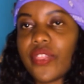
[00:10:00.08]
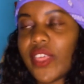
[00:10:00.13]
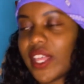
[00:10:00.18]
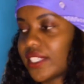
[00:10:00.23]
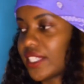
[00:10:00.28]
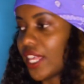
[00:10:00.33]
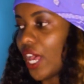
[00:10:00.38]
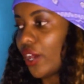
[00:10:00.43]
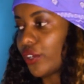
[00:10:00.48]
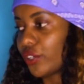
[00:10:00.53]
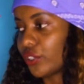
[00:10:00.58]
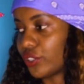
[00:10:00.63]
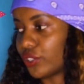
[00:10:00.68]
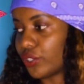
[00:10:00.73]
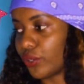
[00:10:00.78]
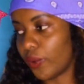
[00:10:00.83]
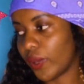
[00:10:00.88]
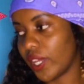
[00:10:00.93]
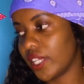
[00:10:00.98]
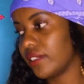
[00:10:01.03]
that's how you
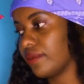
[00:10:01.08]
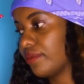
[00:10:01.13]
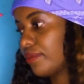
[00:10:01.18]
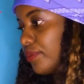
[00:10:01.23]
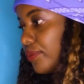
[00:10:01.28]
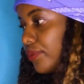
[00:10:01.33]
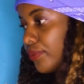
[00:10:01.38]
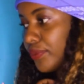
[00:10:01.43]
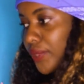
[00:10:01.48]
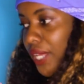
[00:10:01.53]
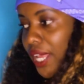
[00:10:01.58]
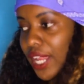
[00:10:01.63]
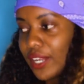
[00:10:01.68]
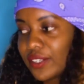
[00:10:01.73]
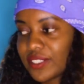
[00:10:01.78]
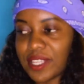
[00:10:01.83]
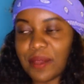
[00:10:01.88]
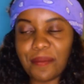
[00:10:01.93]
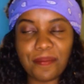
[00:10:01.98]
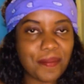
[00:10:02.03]
do it.
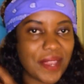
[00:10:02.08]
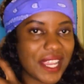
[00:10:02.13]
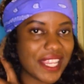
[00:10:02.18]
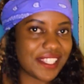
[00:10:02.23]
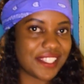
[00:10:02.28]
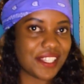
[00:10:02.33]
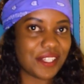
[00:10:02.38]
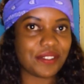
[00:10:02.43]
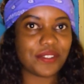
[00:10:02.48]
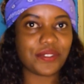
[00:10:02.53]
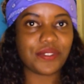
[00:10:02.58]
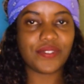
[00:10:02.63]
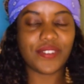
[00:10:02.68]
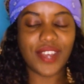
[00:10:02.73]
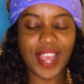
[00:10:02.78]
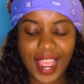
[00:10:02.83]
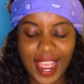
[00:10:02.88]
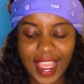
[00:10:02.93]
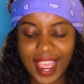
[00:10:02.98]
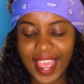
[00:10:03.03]
Looks amazing,
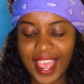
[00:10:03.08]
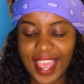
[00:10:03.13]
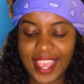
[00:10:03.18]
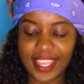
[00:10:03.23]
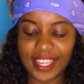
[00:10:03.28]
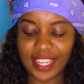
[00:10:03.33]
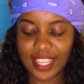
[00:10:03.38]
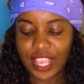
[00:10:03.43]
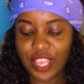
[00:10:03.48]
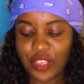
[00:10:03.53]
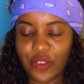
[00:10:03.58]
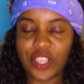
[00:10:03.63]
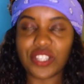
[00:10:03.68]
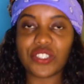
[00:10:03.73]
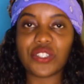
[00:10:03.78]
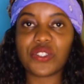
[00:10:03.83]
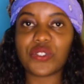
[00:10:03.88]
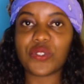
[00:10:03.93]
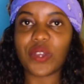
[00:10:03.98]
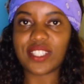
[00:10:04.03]
right? You can choose to